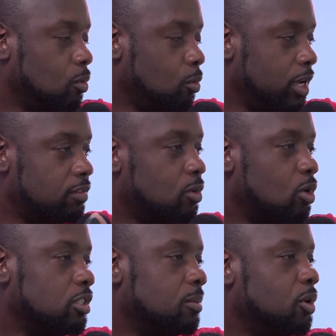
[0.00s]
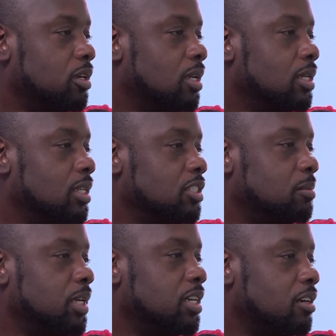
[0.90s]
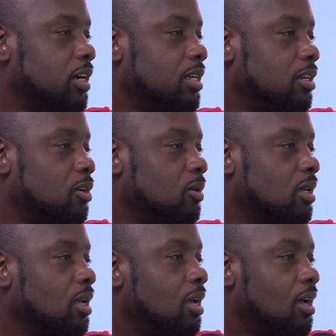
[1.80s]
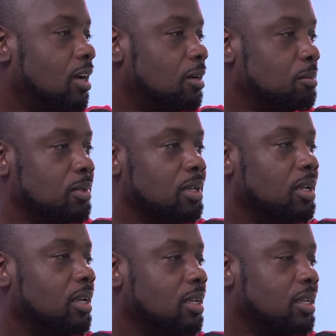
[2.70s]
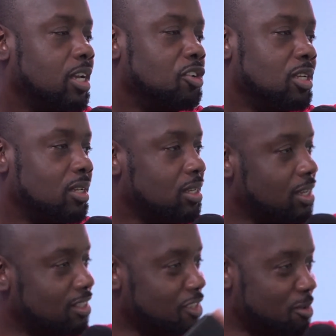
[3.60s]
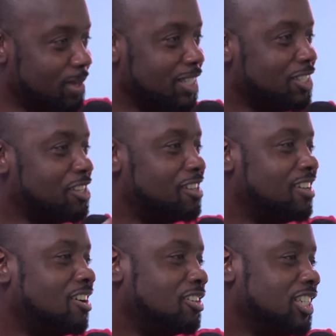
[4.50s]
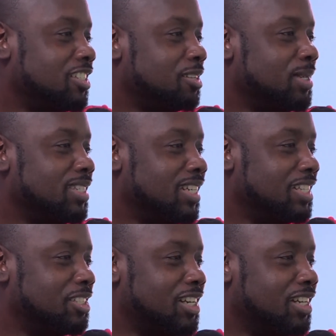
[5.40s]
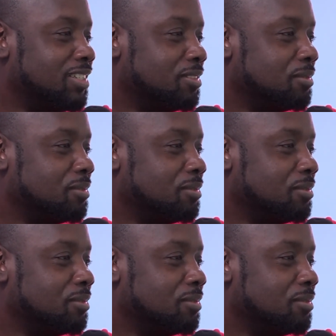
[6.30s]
We have a workshop going on in Jamaica right now. Can you care to comment or share some insight into that?